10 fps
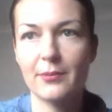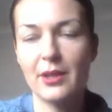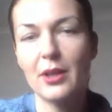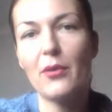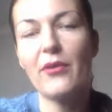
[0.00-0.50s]

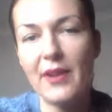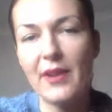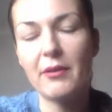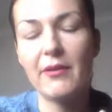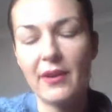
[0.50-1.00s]
you know,
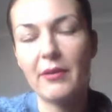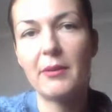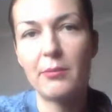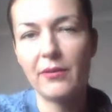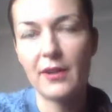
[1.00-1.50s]
very,
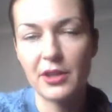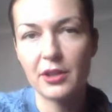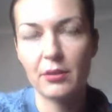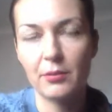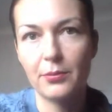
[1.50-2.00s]
very
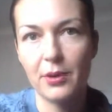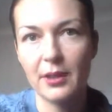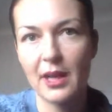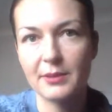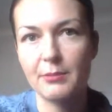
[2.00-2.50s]
professional
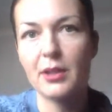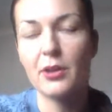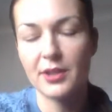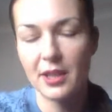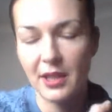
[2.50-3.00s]
products
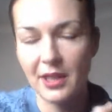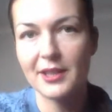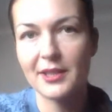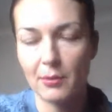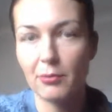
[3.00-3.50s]
because he
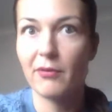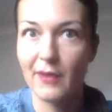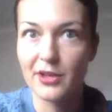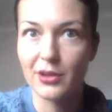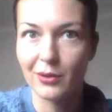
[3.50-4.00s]
is a
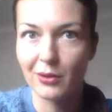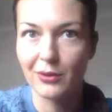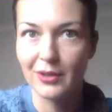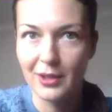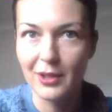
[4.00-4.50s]
professional,
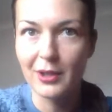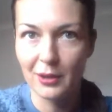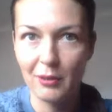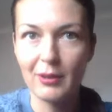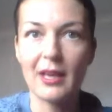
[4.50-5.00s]
you
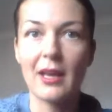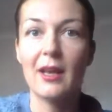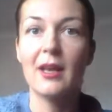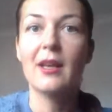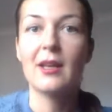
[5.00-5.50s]
know, like
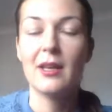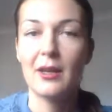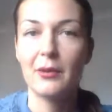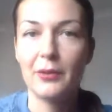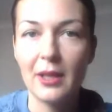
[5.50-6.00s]

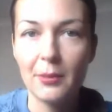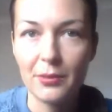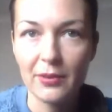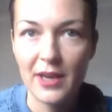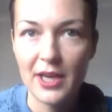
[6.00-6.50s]
a real
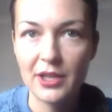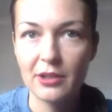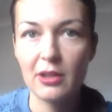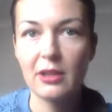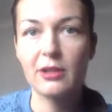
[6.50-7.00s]

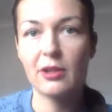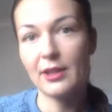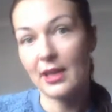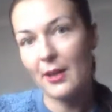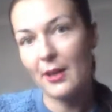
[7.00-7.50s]
professional, not
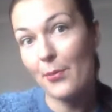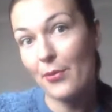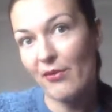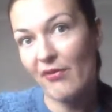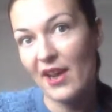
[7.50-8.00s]
a
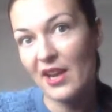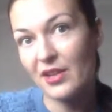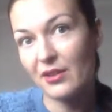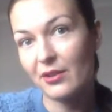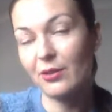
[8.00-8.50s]

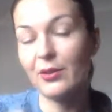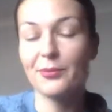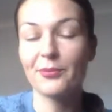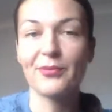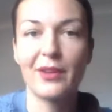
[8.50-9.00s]

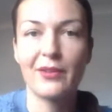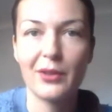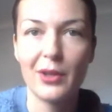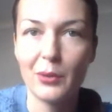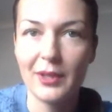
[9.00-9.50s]
professional. If
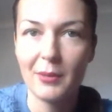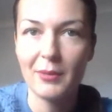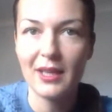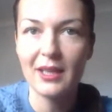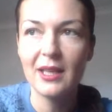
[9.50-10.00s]
you know what I
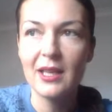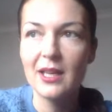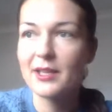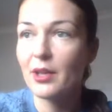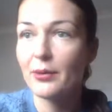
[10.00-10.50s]
mean.
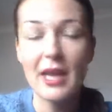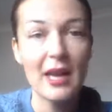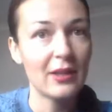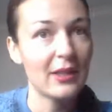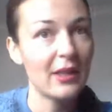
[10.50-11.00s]
So
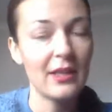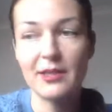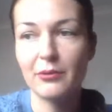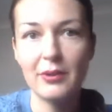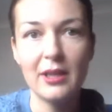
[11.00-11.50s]
yeah,
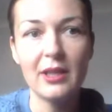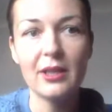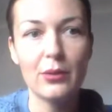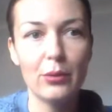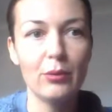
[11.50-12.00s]
he's
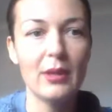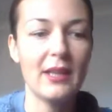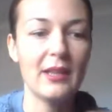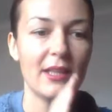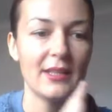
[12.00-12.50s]
really cool,
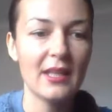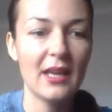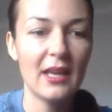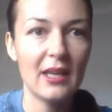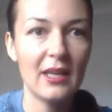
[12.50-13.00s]
and this
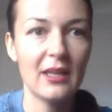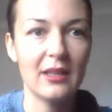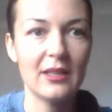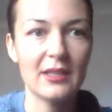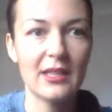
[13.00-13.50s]
guy,
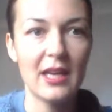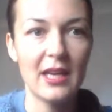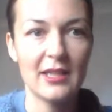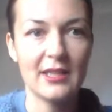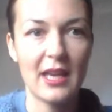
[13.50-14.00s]
uh, this guy
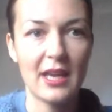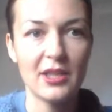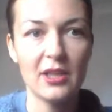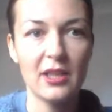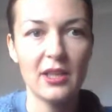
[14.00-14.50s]
has
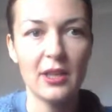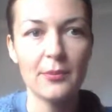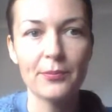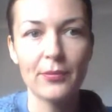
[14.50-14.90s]
actually